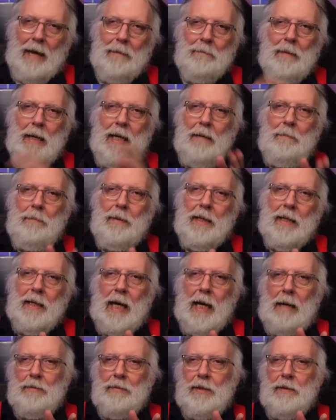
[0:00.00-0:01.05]
may be an
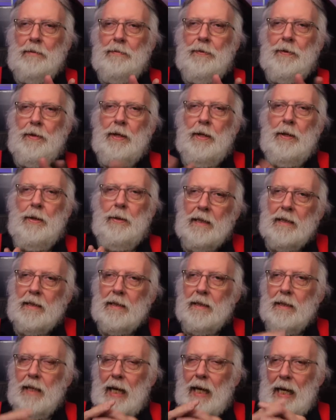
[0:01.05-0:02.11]
option for you.
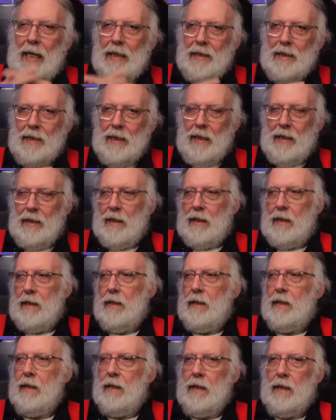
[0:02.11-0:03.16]
Last thing to
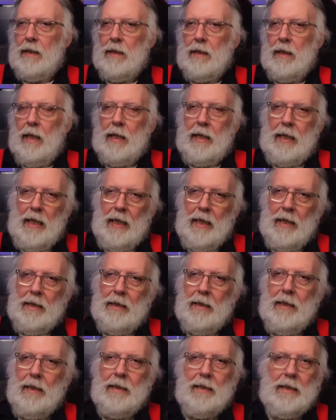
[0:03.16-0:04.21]
consider,
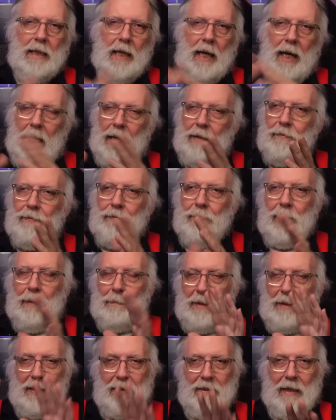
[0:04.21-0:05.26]
again, is not, I
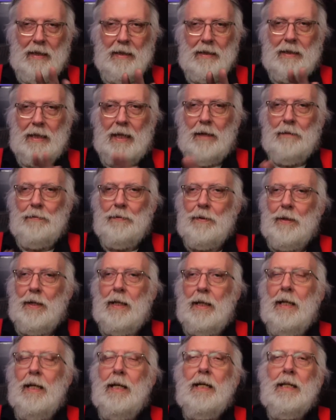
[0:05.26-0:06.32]
mean, say this
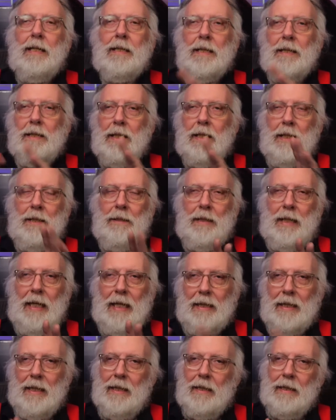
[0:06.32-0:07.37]
carefully so that you
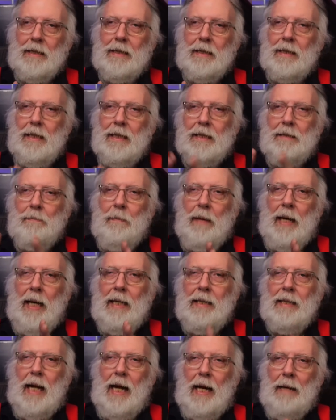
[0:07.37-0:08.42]
get this. This
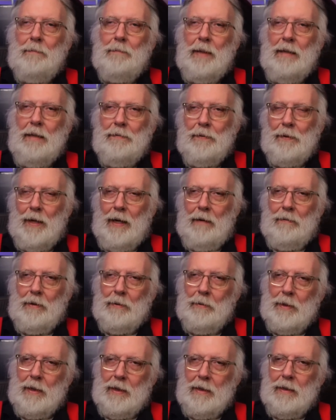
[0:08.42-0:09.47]
may not be for
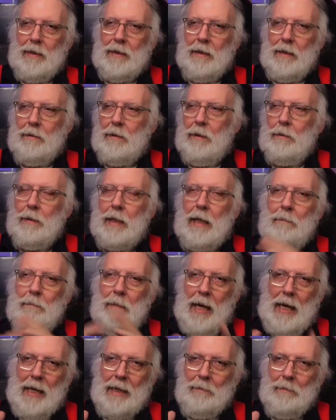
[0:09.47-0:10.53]
everyone. So don't get
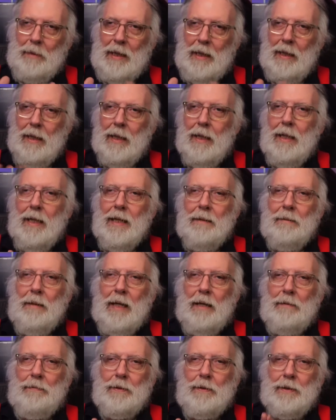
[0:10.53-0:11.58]
mad at me.
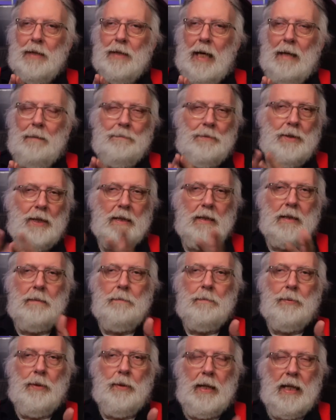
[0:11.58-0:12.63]
I'm
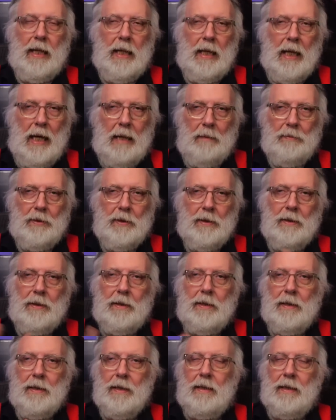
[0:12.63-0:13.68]
just bringing options
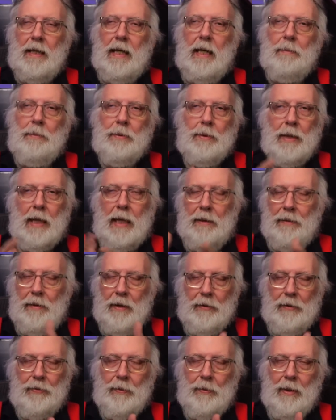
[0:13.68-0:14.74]
to the table, and
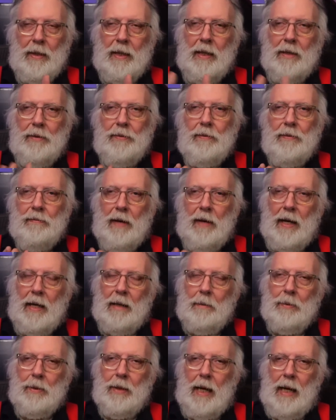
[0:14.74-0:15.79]
this one is a
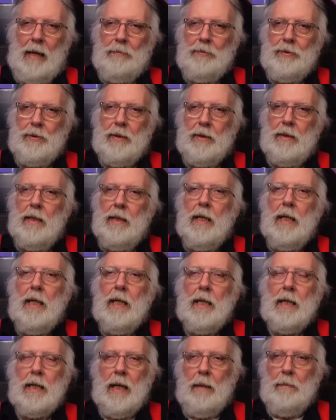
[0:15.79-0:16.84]
viable option
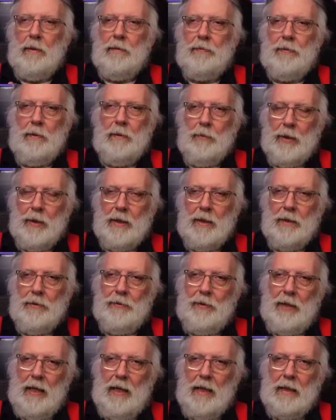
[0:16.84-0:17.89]
coming from
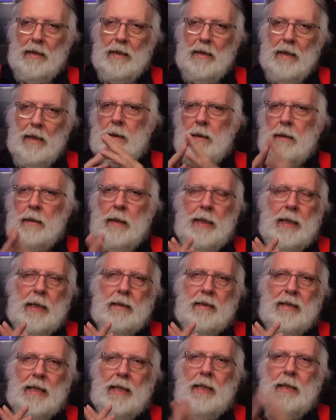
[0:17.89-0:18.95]
Windows 10.
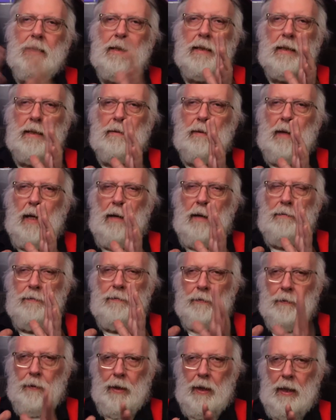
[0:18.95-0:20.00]
Linux is a
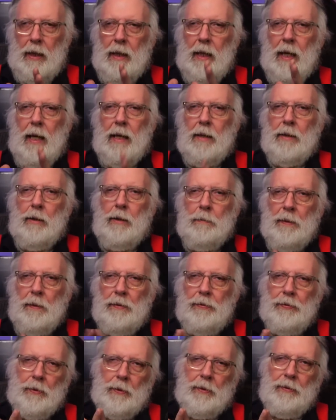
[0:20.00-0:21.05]
free and open
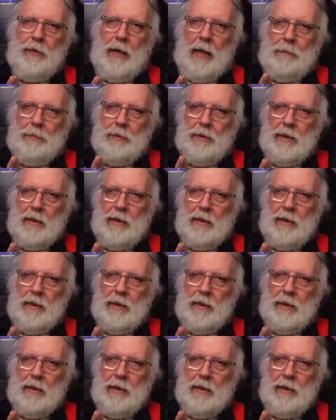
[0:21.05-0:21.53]
source operating